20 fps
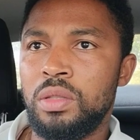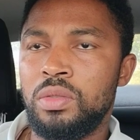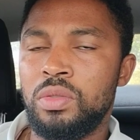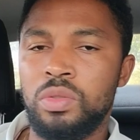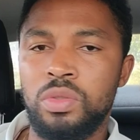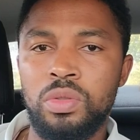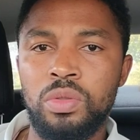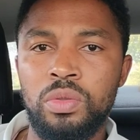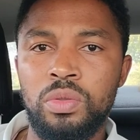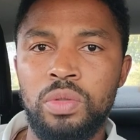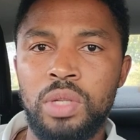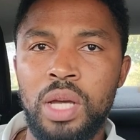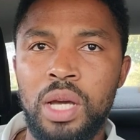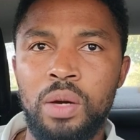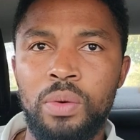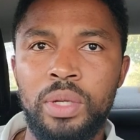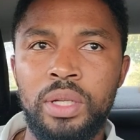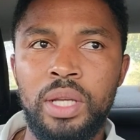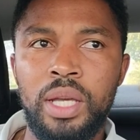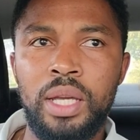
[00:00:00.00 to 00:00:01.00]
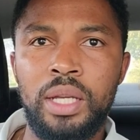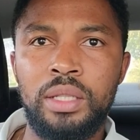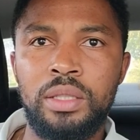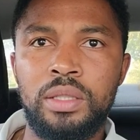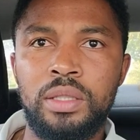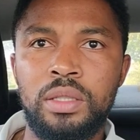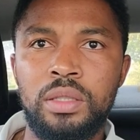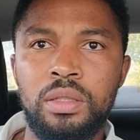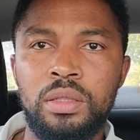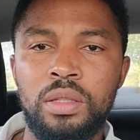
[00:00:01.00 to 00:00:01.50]
to do now at
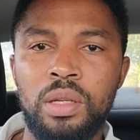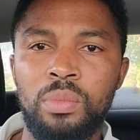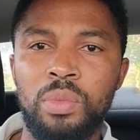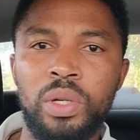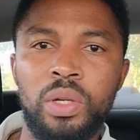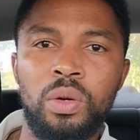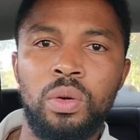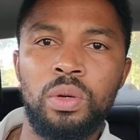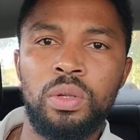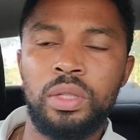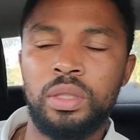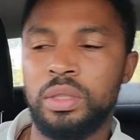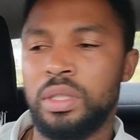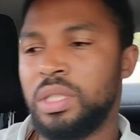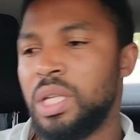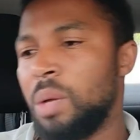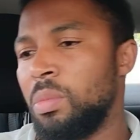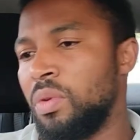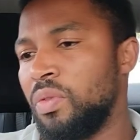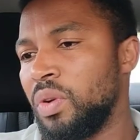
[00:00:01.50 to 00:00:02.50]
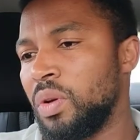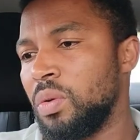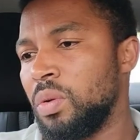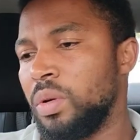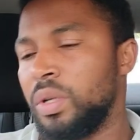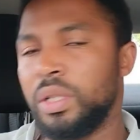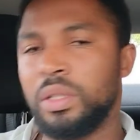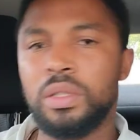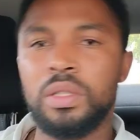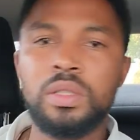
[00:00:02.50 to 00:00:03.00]
eight. I'm recording. The time of
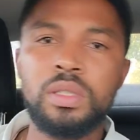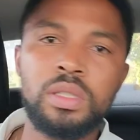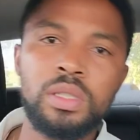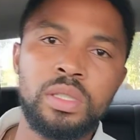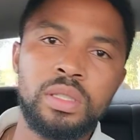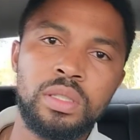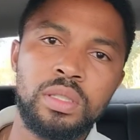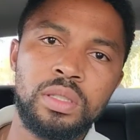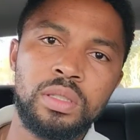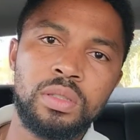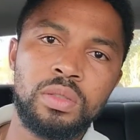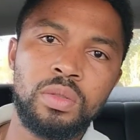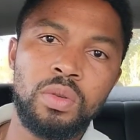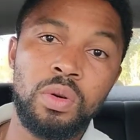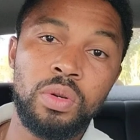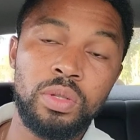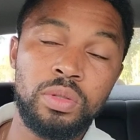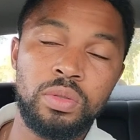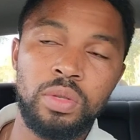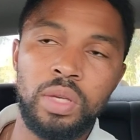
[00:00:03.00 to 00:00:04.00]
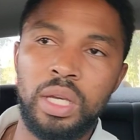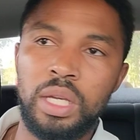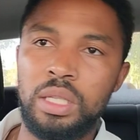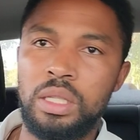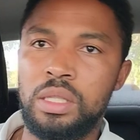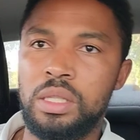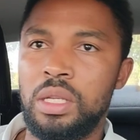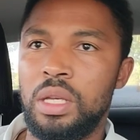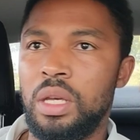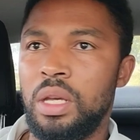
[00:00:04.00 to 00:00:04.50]
recording this is quarter to
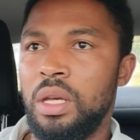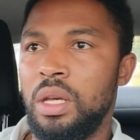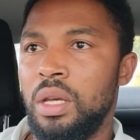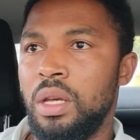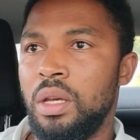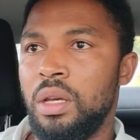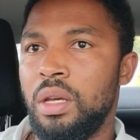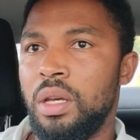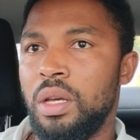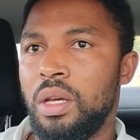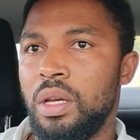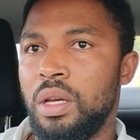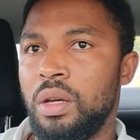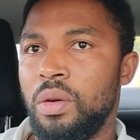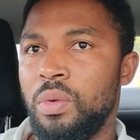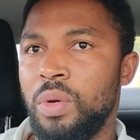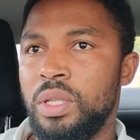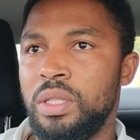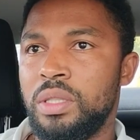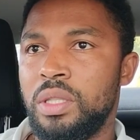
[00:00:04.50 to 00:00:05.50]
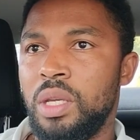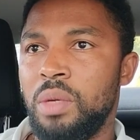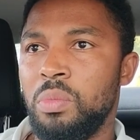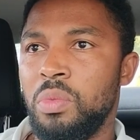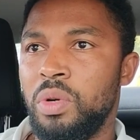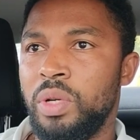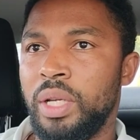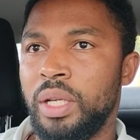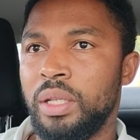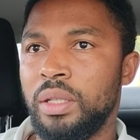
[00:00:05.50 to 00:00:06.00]
eight, uh, Wednesday
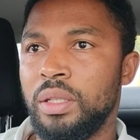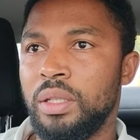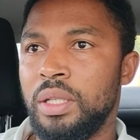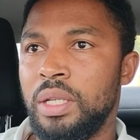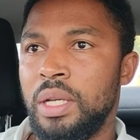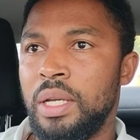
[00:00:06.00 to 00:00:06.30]
morning.